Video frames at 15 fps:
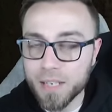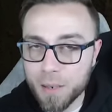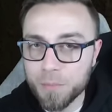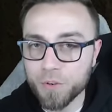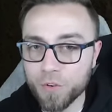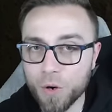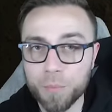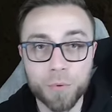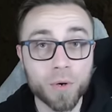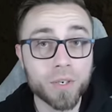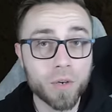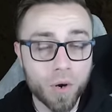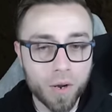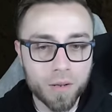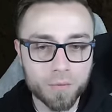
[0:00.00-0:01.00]
damage
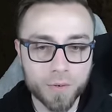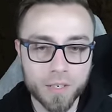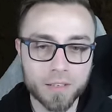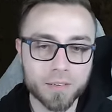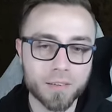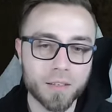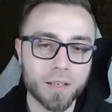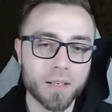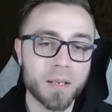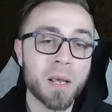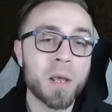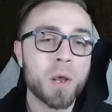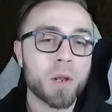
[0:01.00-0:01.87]
output, obviously.